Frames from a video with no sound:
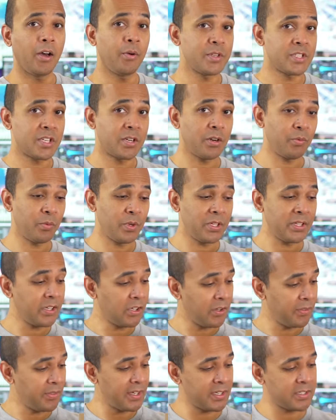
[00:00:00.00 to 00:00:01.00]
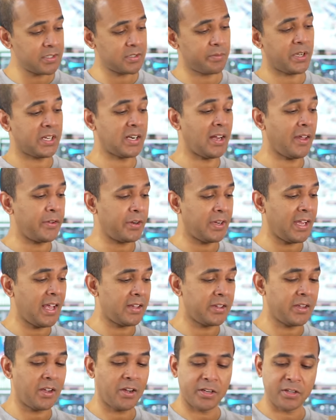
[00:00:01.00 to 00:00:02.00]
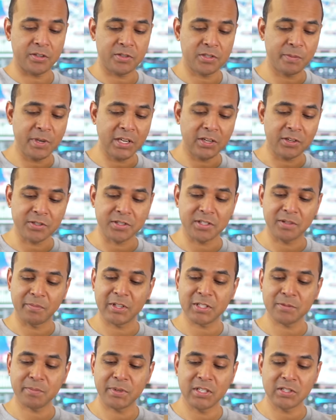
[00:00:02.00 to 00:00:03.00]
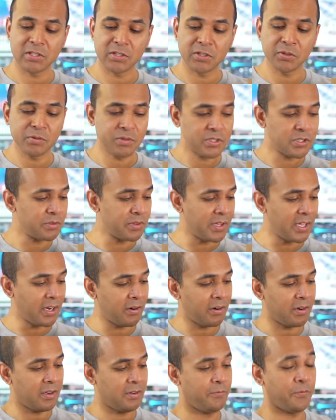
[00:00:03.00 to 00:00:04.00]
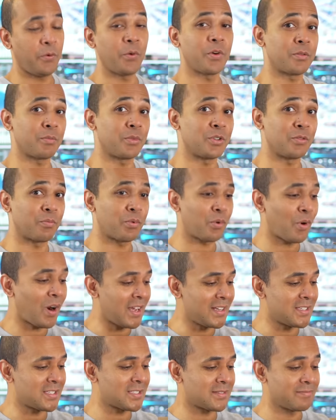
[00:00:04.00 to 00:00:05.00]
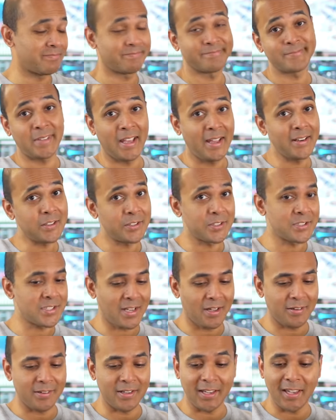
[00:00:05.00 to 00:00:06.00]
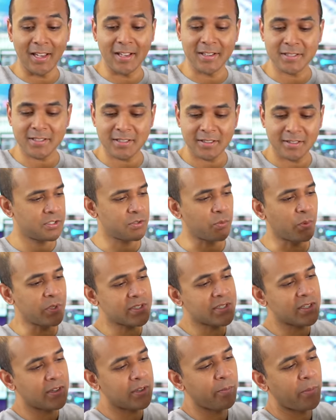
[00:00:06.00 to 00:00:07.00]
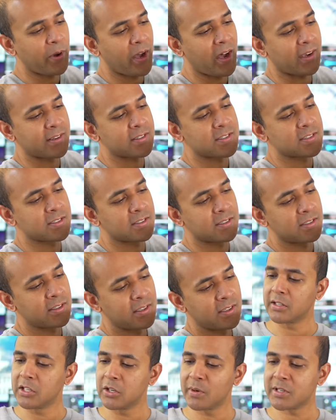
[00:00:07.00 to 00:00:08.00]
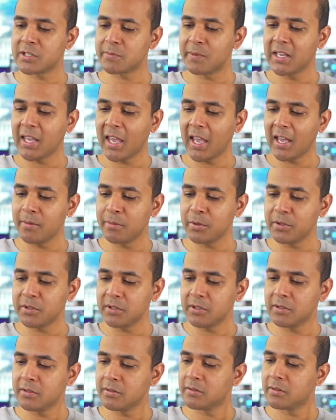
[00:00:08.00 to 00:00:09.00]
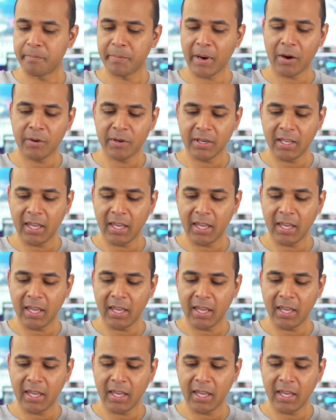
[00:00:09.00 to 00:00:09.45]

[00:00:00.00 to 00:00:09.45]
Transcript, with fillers: always hear really good things about other Kali Audio speakers. It must be due to their affordable price and good sound, I guess. So what's in the box? USB cable, power